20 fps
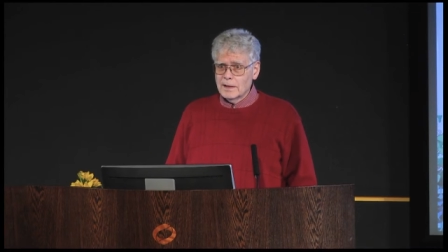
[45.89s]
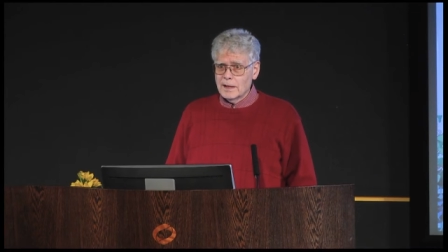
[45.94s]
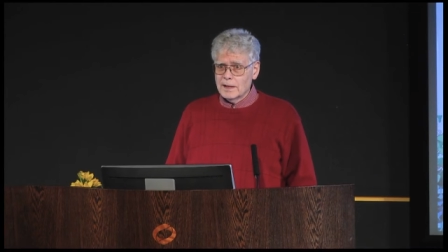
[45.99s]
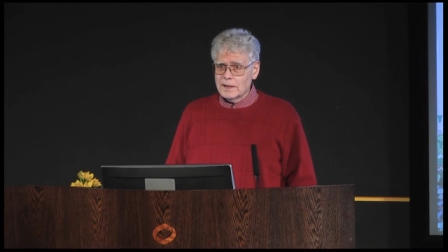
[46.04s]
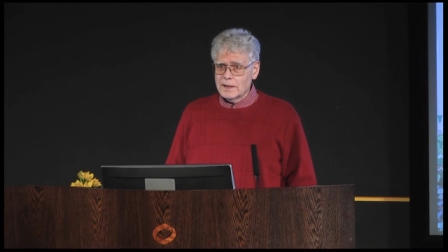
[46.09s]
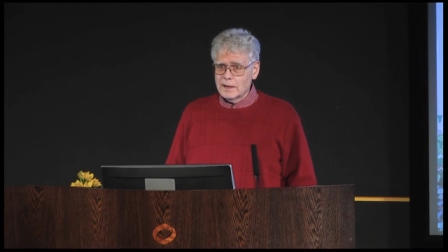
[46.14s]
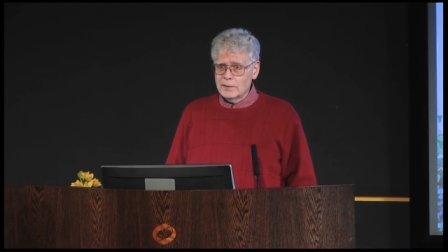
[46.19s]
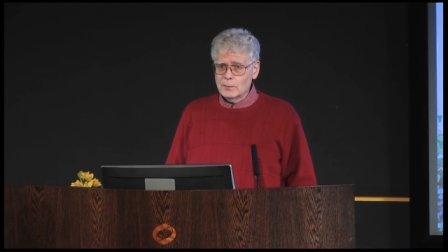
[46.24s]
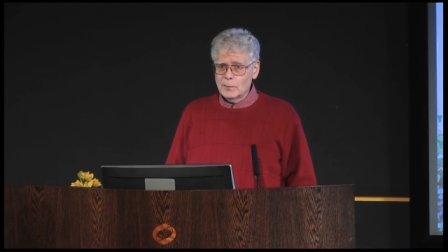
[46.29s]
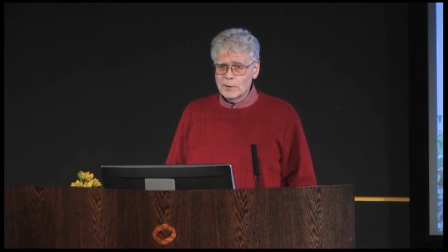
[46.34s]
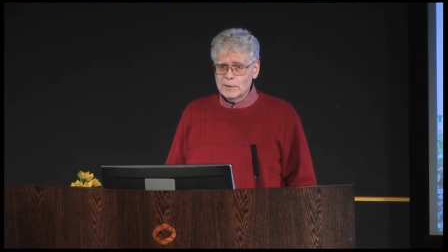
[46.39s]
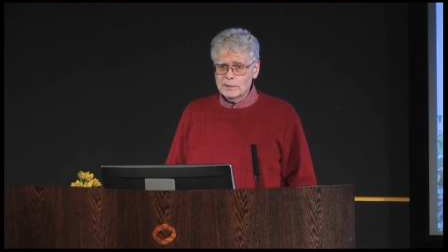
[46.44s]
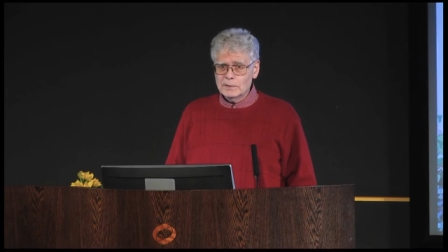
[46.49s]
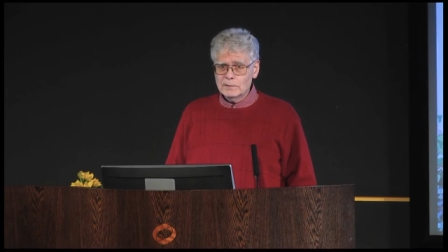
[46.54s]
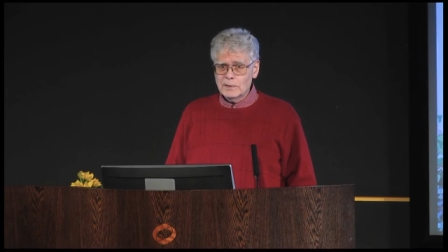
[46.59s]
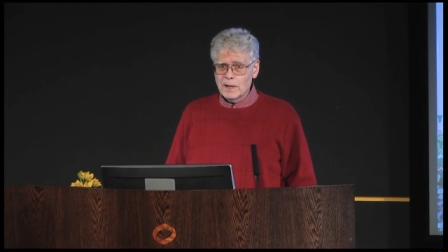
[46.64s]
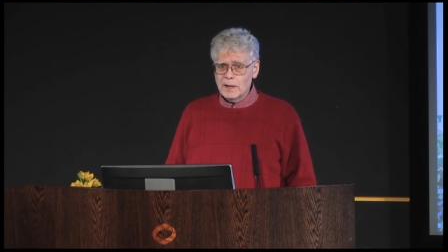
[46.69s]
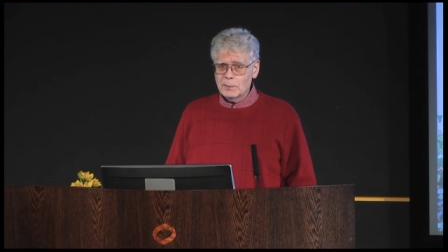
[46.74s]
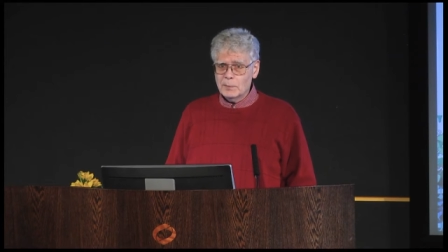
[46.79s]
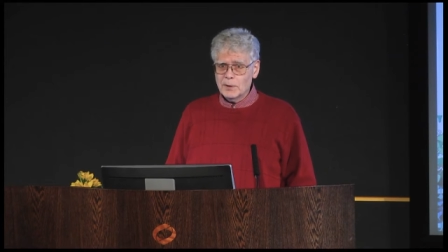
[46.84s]
again, when the
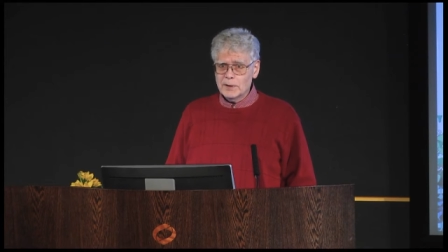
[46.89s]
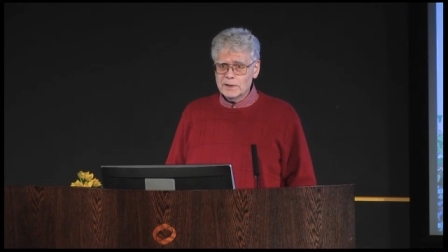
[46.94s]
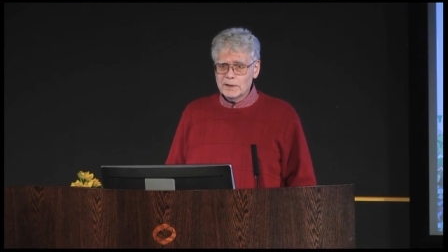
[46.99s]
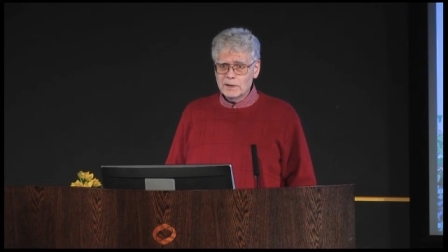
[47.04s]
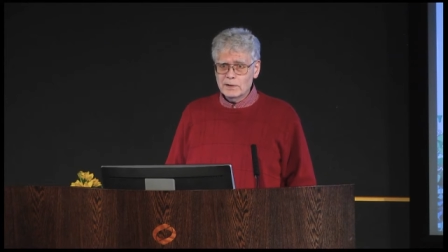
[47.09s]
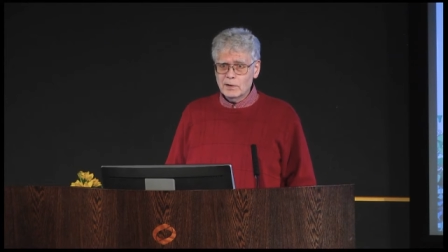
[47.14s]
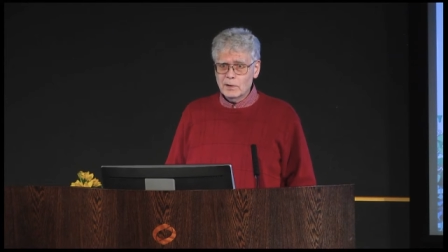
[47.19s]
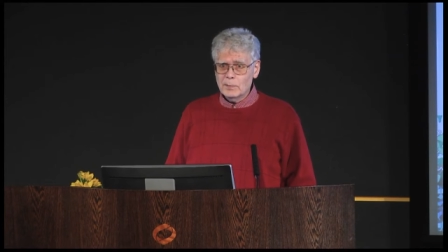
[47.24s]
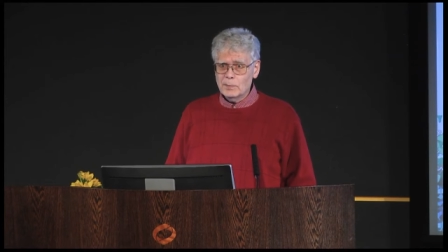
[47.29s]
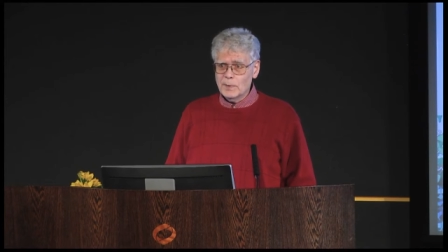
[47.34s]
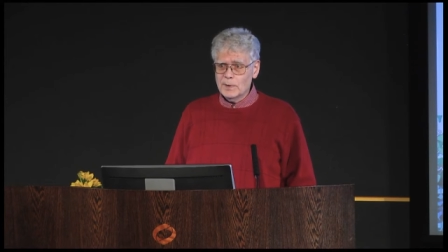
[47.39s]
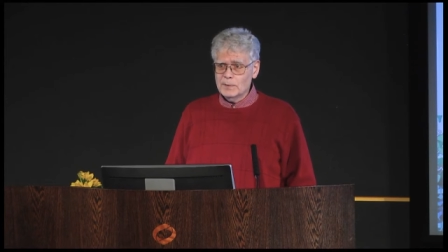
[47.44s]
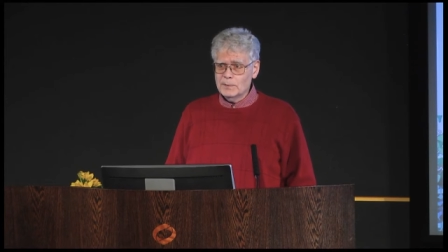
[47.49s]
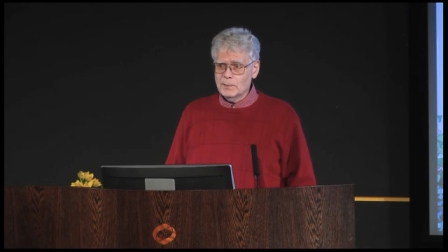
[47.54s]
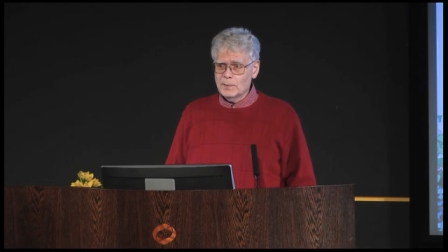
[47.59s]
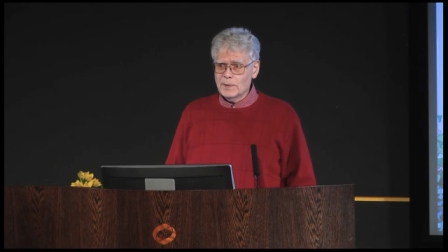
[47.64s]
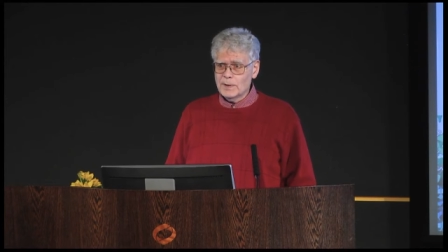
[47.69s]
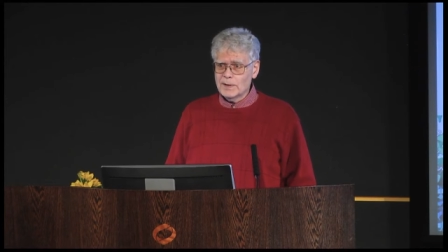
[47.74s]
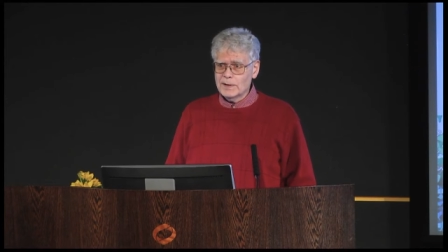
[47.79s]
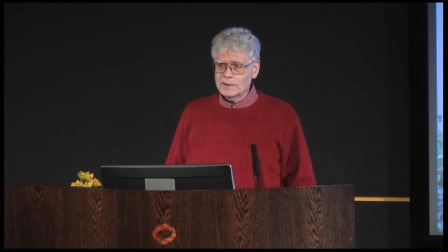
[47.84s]
library did open,
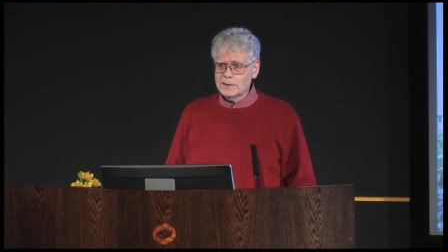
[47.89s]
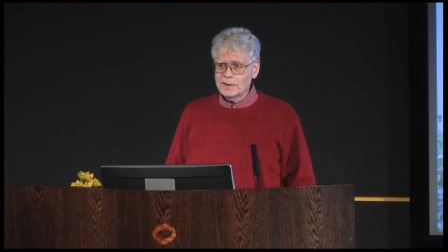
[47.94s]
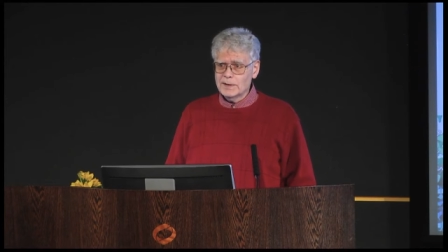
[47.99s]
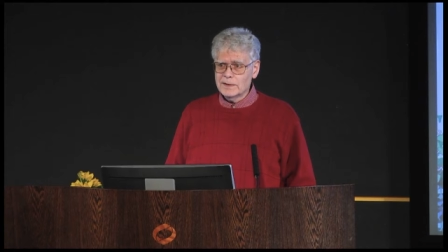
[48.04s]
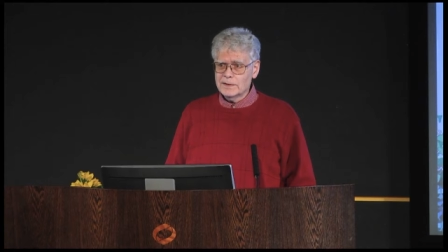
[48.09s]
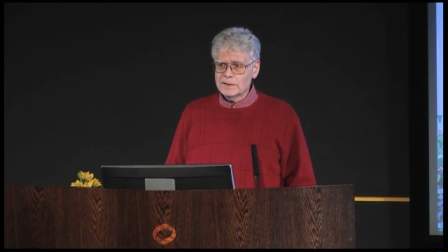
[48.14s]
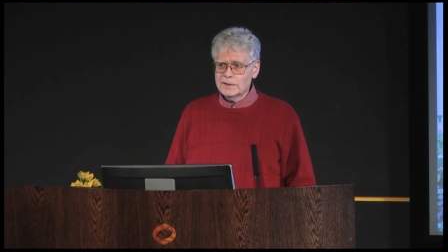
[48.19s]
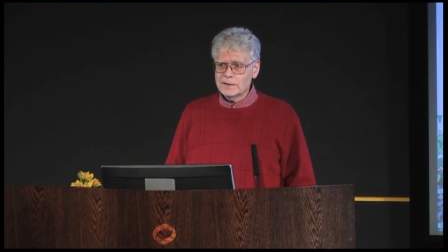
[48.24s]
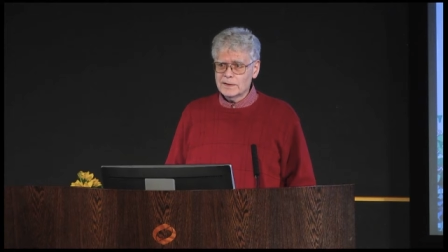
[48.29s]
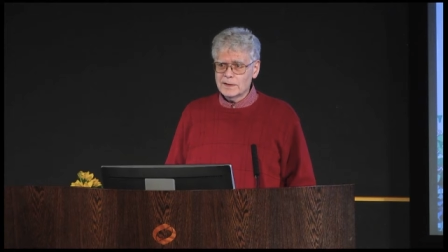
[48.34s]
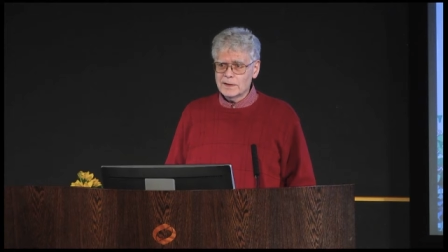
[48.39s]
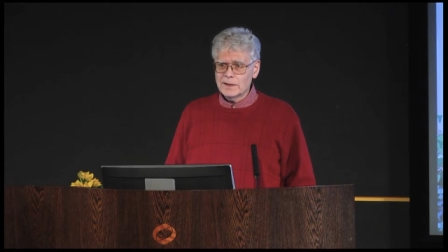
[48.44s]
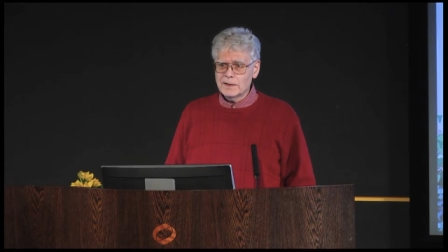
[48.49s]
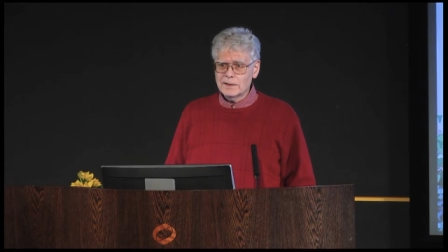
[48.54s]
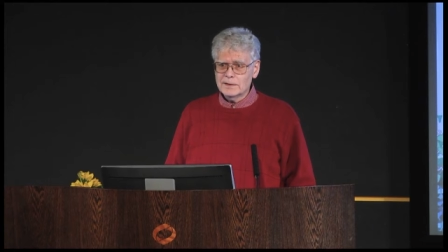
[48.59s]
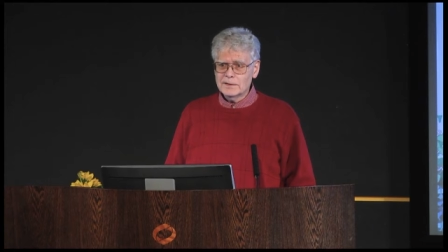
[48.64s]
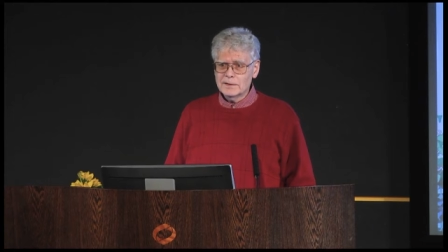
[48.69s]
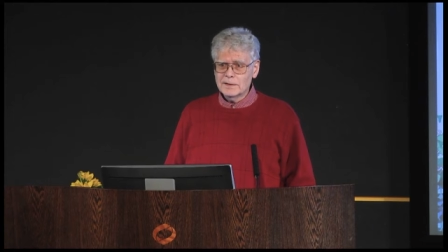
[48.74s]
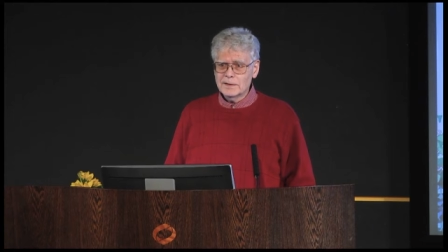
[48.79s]
but it didn't uh,